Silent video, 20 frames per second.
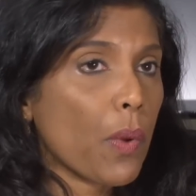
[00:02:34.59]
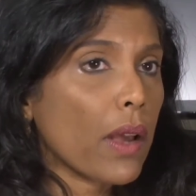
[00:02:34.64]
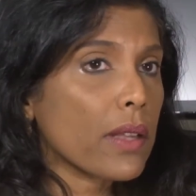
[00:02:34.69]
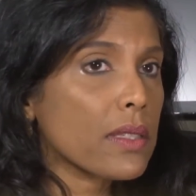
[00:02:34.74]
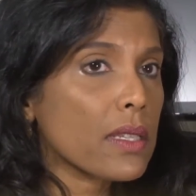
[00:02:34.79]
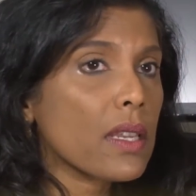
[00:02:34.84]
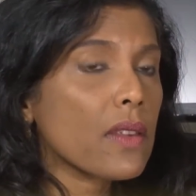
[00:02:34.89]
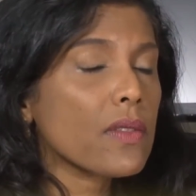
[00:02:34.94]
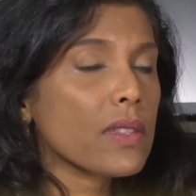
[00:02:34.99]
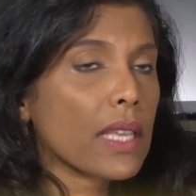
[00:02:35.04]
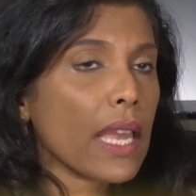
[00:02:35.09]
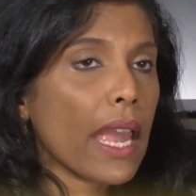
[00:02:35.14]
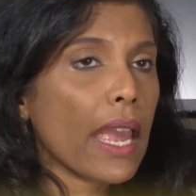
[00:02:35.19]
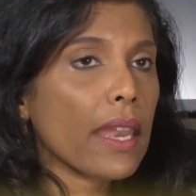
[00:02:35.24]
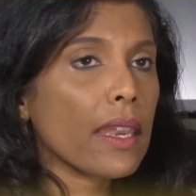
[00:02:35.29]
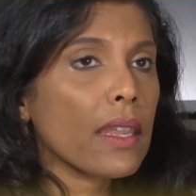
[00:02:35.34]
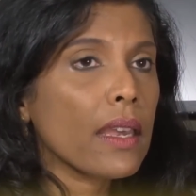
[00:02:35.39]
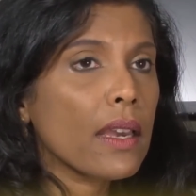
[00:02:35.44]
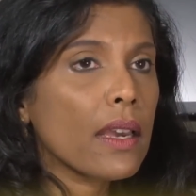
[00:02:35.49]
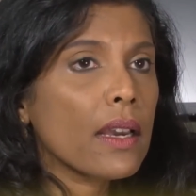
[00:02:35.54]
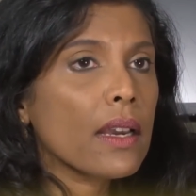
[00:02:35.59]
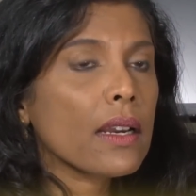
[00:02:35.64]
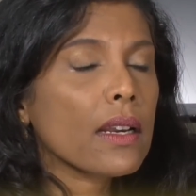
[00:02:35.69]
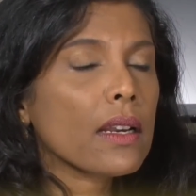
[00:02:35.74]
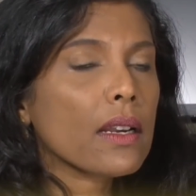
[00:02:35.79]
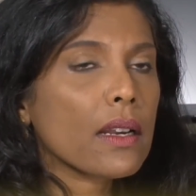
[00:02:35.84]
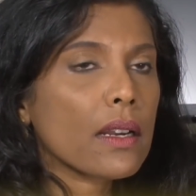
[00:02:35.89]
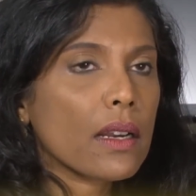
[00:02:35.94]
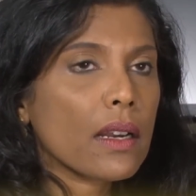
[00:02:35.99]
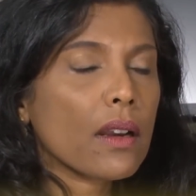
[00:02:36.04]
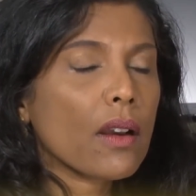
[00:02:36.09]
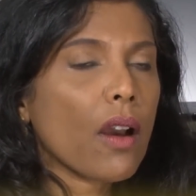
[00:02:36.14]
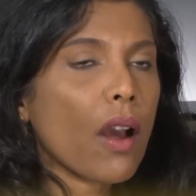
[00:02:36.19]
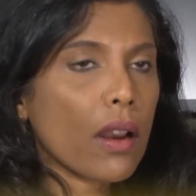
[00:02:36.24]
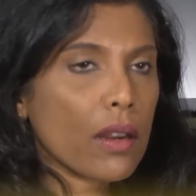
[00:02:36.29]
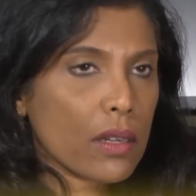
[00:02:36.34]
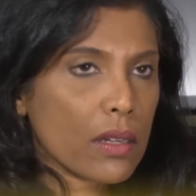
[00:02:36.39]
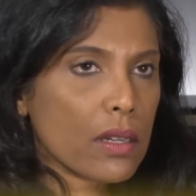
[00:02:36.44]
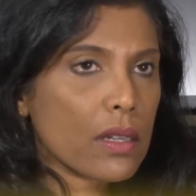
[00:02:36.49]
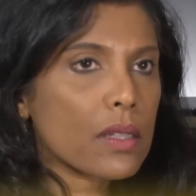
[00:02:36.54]
Positive scan
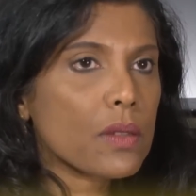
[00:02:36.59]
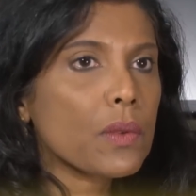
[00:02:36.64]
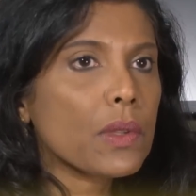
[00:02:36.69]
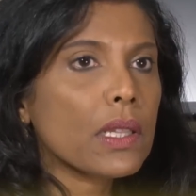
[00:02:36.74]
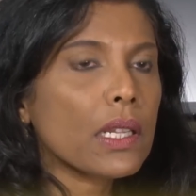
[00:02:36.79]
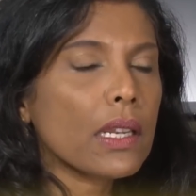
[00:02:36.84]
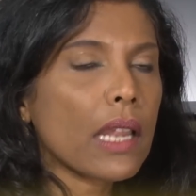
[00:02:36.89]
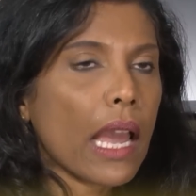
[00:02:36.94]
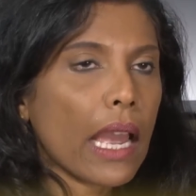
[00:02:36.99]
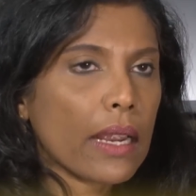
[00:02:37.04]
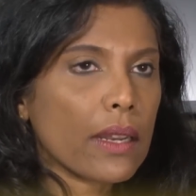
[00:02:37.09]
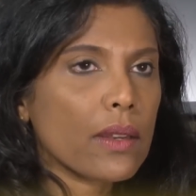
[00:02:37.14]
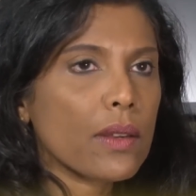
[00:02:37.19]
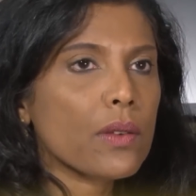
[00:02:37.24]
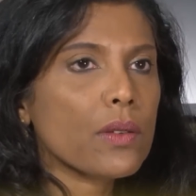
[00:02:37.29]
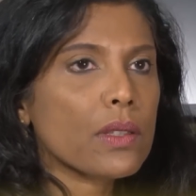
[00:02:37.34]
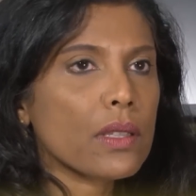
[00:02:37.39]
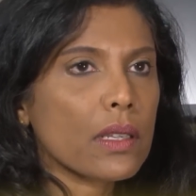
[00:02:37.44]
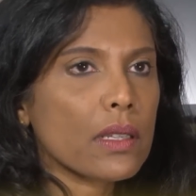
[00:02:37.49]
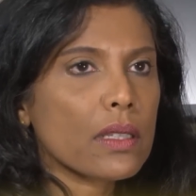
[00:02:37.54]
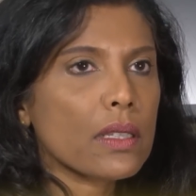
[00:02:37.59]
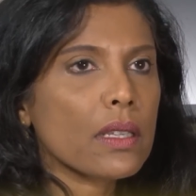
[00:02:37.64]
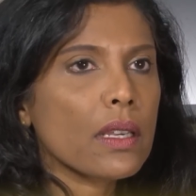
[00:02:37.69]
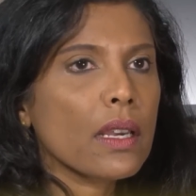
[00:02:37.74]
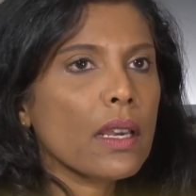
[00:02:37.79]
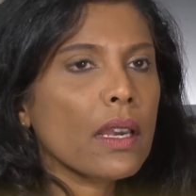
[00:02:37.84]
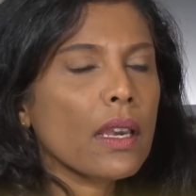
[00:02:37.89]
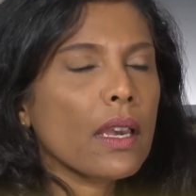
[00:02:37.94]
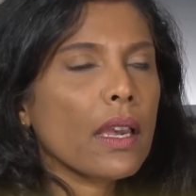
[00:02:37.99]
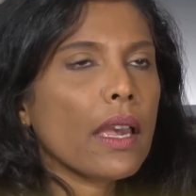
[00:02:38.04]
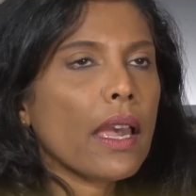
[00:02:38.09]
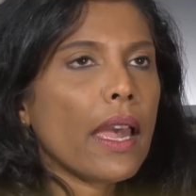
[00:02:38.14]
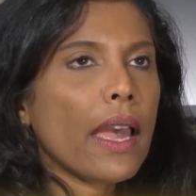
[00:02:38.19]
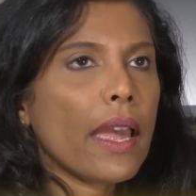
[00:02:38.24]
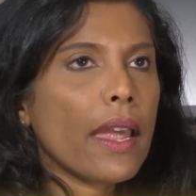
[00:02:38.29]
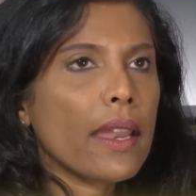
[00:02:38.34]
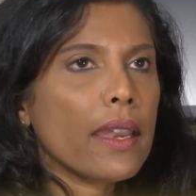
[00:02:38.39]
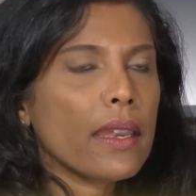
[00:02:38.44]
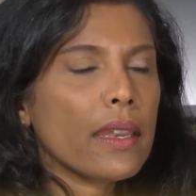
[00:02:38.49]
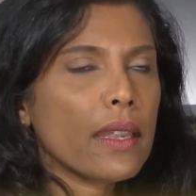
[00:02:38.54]
concurs with the diagnosis
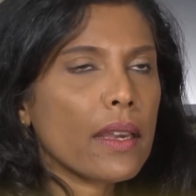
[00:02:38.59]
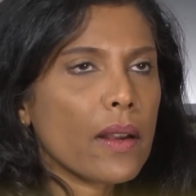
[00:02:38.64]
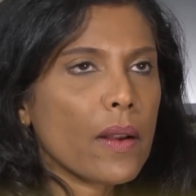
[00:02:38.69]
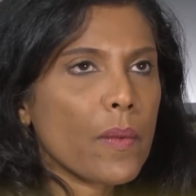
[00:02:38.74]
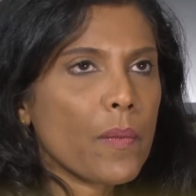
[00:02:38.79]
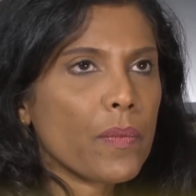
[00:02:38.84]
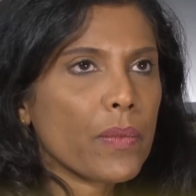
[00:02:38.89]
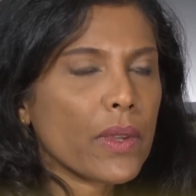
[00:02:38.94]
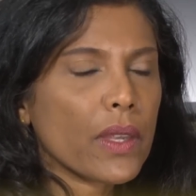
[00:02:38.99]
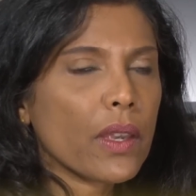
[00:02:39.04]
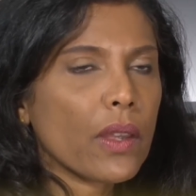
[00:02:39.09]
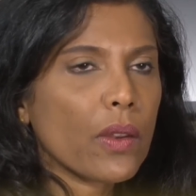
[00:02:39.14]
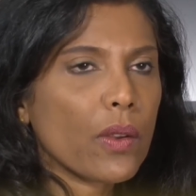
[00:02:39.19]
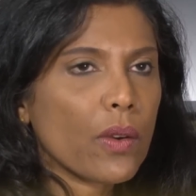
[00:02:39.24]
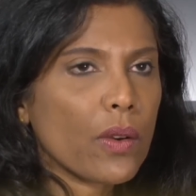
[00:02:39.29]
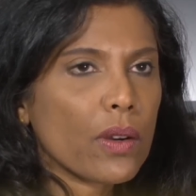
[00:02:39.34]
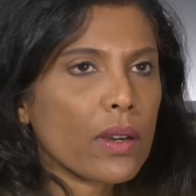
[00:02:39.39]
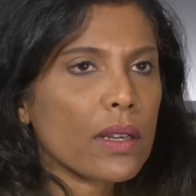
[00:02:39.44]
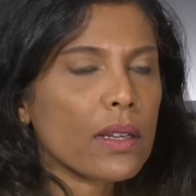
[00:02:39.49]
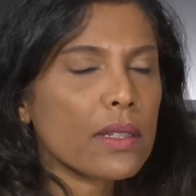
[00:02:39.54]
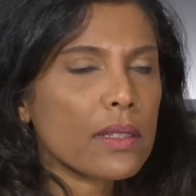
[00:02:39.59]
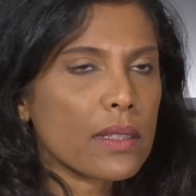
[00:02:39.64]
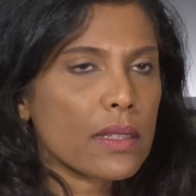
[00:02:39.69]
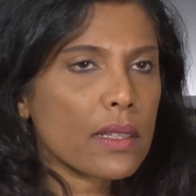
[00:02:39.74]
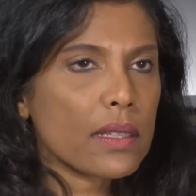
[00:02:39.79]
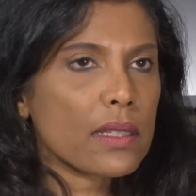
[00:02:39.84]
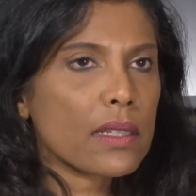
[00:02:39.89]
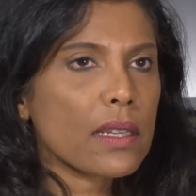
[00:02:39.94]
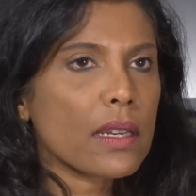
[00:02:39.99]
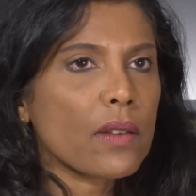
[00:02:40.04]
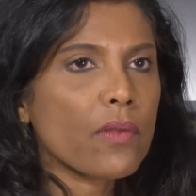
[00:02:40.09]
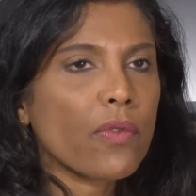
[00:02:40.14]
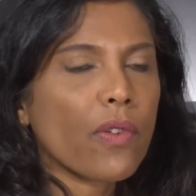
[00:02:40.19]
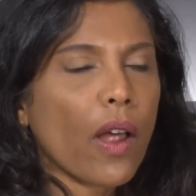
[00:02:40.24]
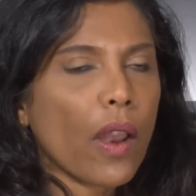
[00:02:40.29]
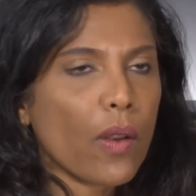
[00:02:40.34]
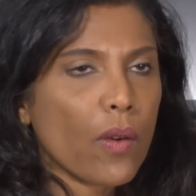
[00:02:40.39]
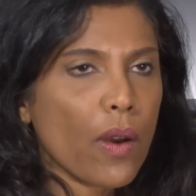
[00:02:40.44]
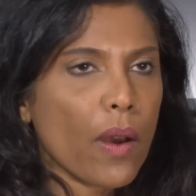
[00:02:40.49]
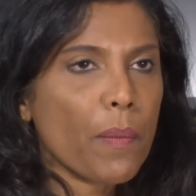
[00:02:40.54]
and um, you know consistent
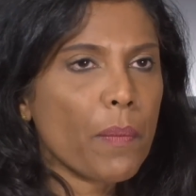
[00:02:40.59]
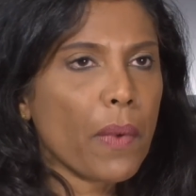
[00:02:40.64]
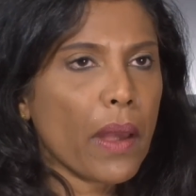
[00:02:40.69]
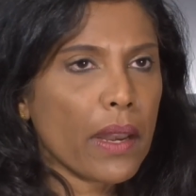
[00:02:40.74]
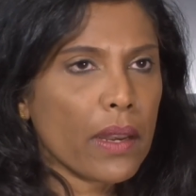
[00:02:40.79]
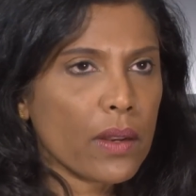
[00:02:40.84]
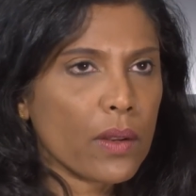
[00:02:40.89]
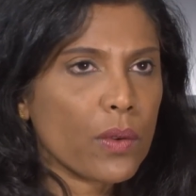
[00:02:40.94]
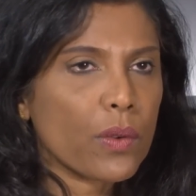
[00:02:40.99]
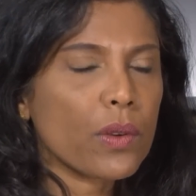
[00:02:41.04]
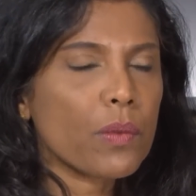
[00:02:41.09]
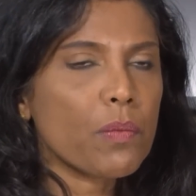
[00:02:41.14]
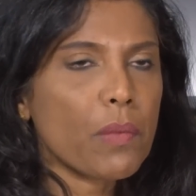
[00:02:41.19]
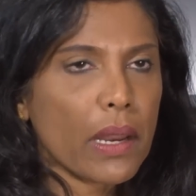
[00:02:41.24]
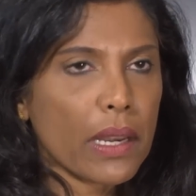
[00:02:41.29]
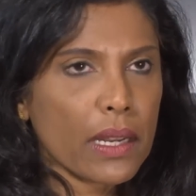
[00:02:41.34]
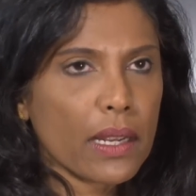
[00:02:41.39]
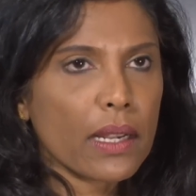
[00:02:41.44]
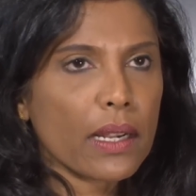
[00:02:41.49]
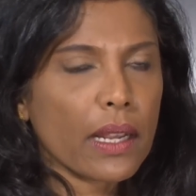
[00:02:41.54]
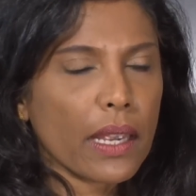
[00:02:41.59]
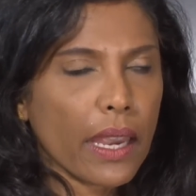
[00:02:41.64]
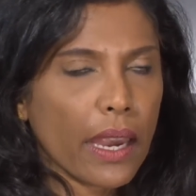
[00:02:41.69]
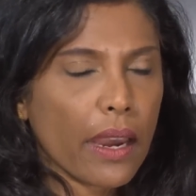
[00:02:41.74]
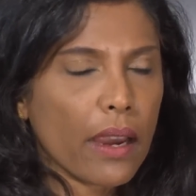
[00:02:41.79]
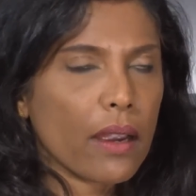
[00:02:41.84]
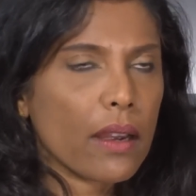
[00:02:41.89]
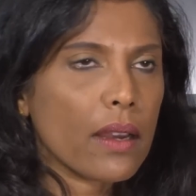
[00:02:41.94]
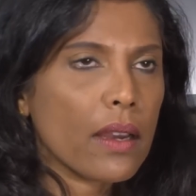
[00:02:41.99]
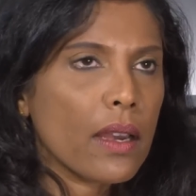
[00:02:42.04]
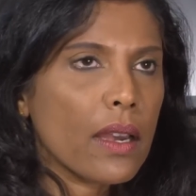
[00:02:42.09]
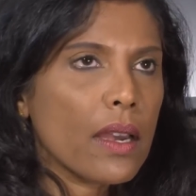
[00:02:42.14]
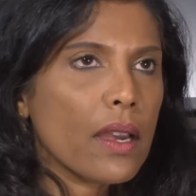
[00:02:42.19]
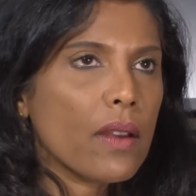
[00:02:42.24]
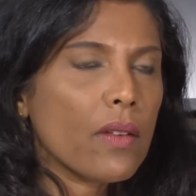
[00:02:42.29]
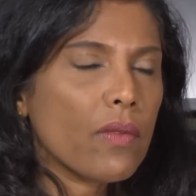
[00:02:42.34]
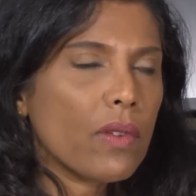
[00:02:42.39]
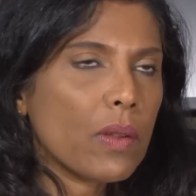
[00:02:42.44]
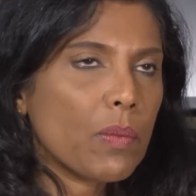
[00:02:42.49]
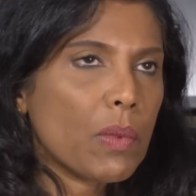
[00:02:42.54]
follow-up and good medical care
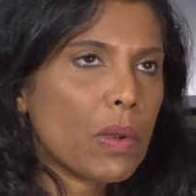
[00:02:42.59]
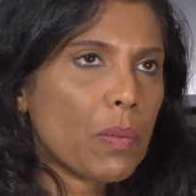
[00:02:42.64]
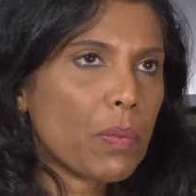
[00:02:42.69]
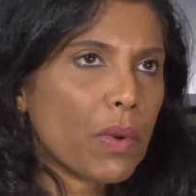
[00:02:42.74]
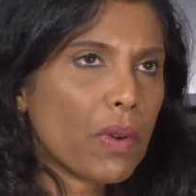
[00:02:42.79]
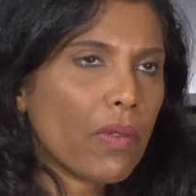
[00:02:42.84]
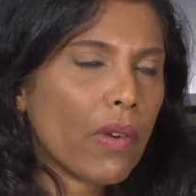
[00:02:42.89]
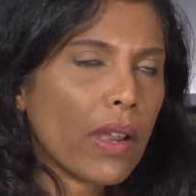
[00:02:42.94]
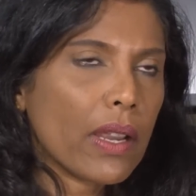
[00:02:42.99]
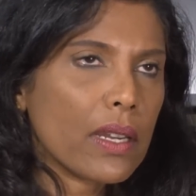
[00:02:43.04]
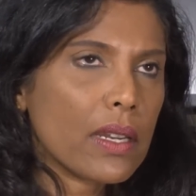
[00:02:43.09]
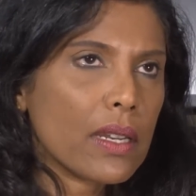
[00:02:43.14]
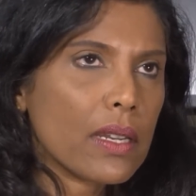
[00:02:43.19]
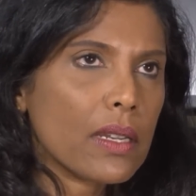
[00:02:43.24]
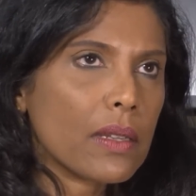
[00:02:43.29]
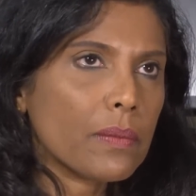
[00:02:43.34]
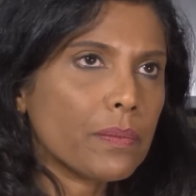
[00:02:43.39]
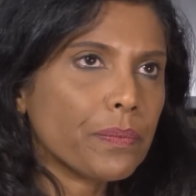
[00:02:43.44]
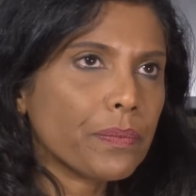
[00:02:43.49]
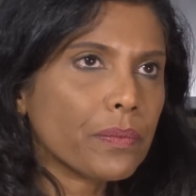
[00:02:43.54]
will be provided